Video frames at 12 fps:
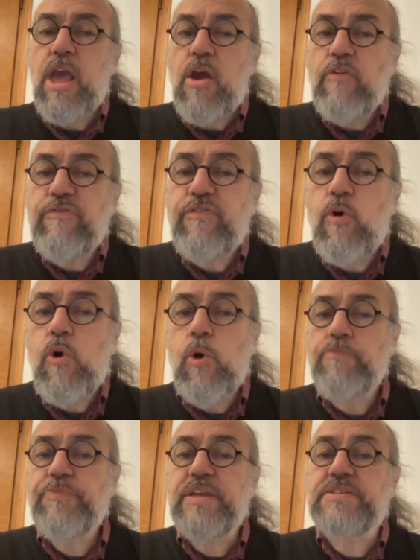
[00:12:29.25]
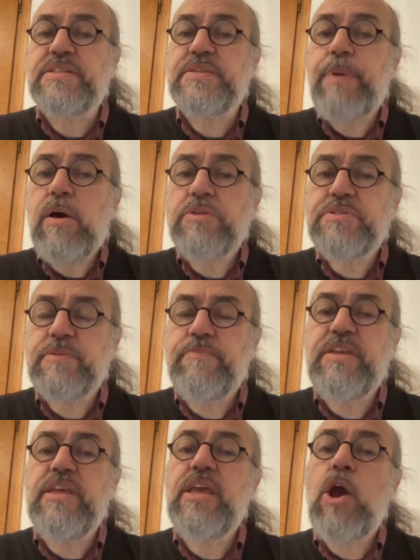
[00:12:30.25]
For its part,
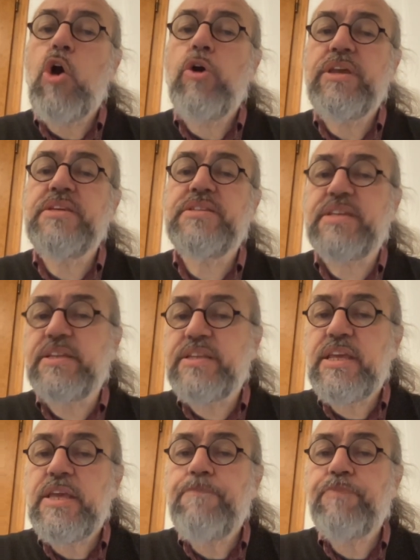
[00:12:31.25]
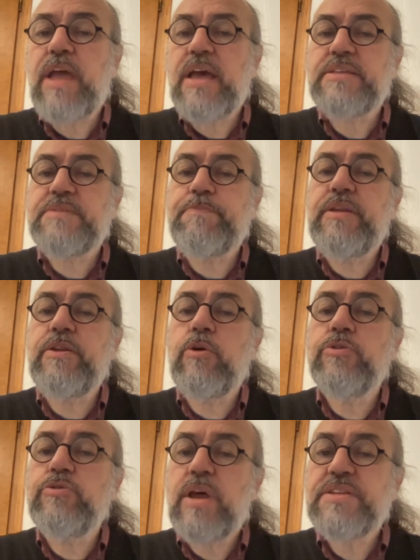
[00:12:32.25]
the O E C D has been
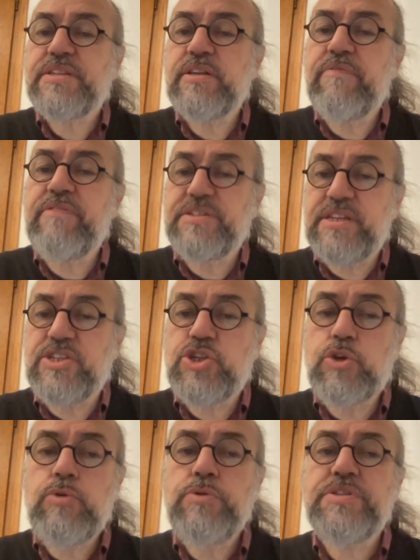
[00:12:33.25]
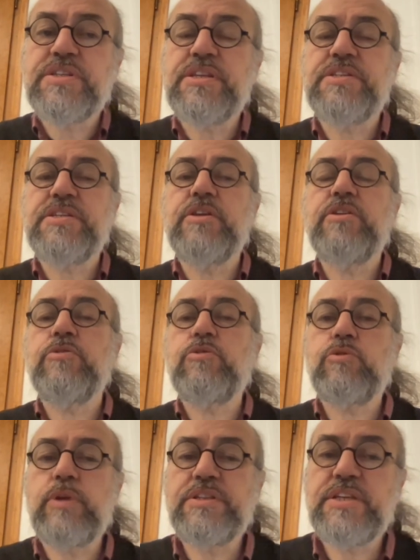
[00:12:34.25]
addressing this issue since
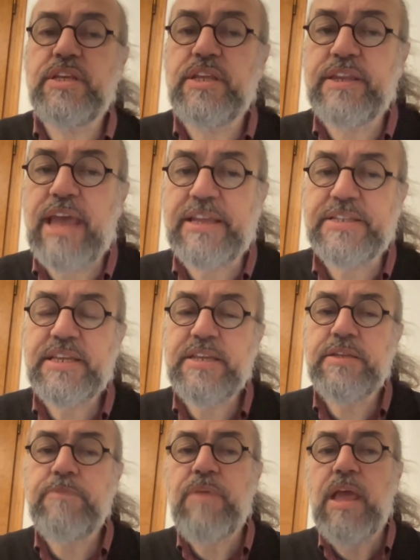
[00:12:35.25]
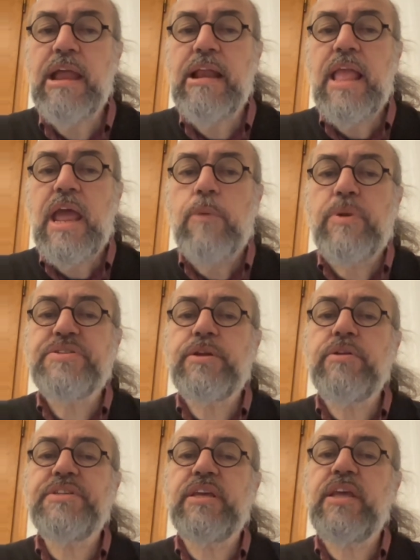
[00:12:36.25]
twenty nineteen,
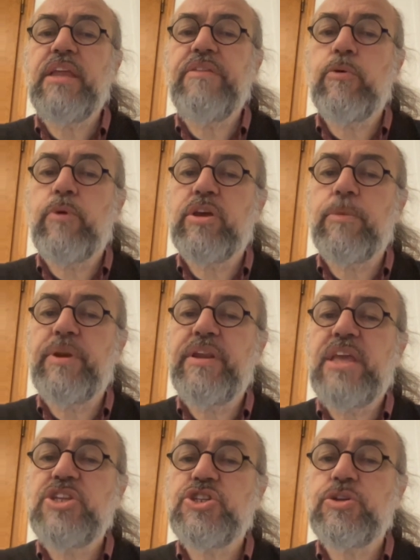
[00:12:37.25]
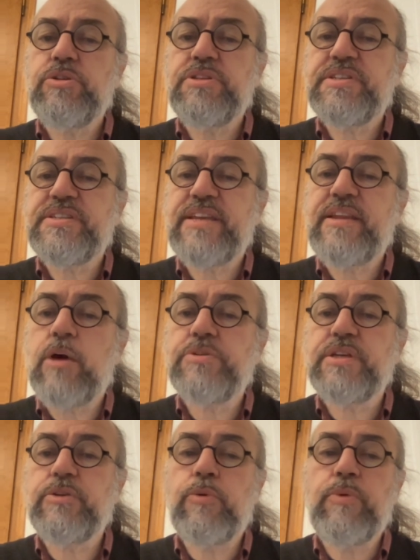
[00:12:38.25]
resulting in the recommendations set
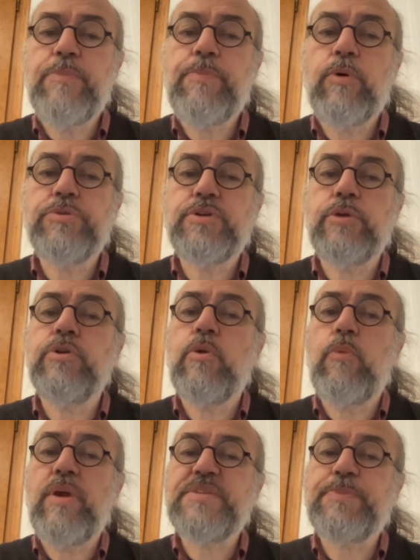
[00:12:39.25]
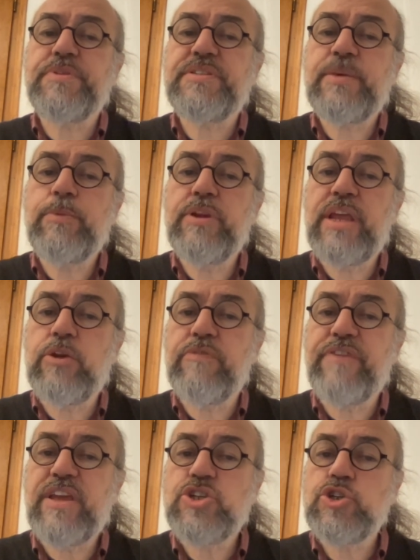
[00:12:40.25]
out in the report on responsible
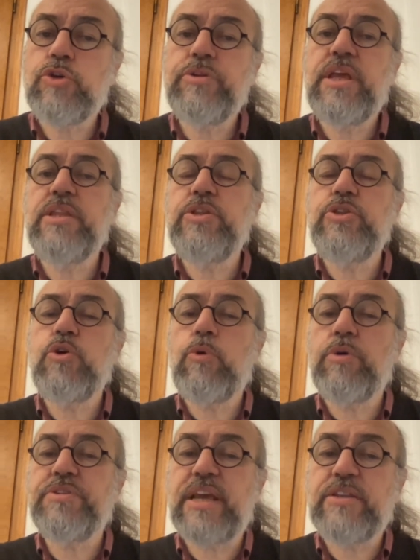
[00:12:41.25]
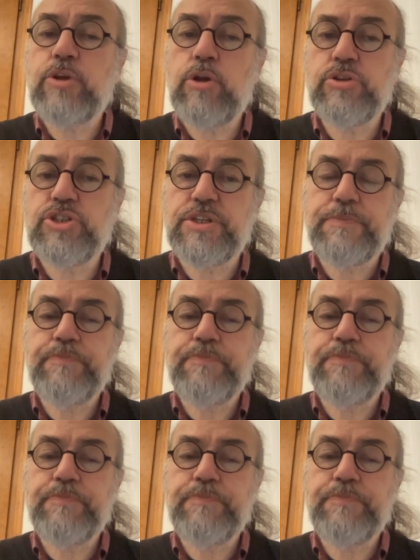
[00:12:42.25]
innovation in neurotechnology.